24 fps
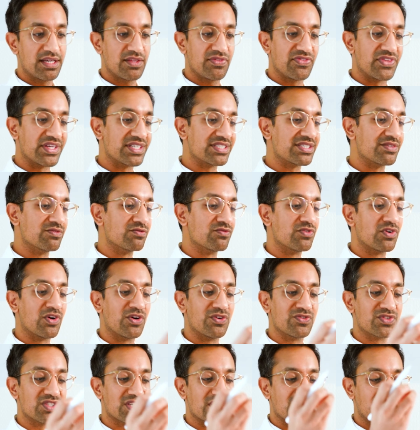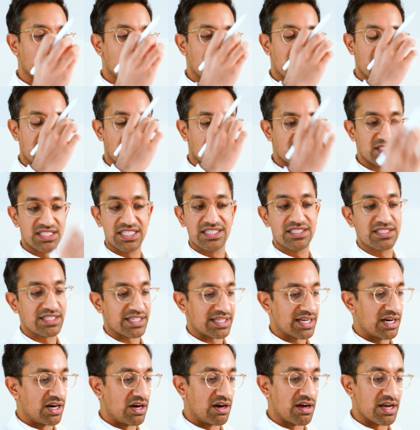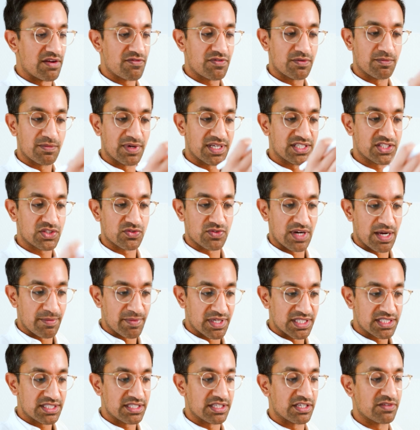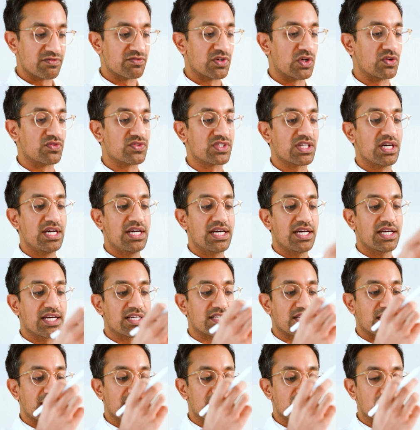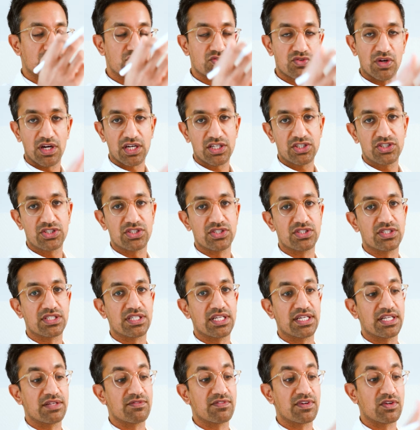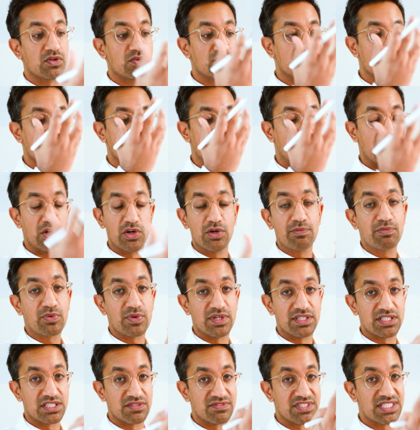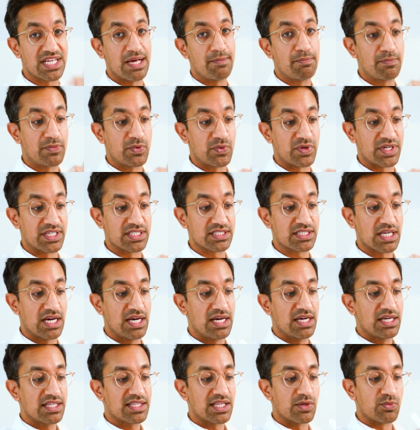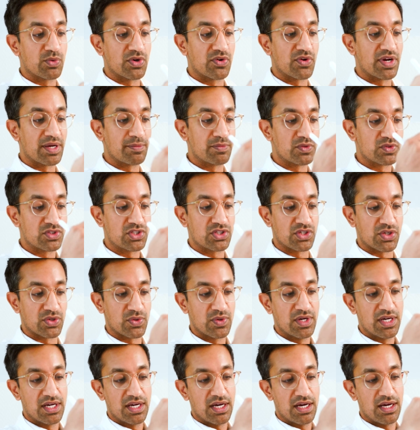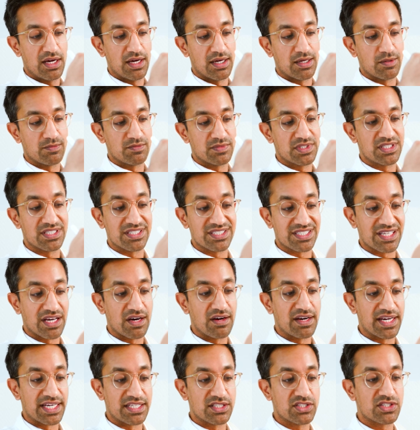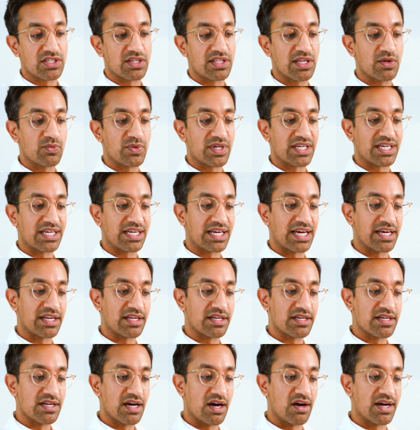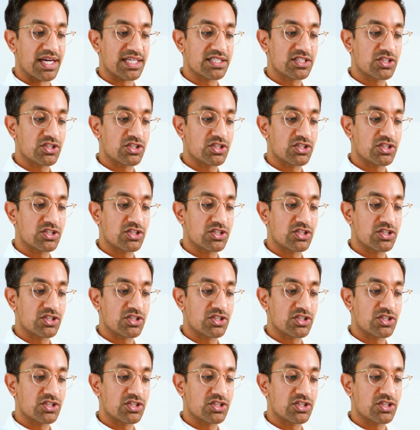This involves an artistic eye from my ceramist. It involves instructions, and it involves a blueprint of temporaries that we're able to design so that we can get a nice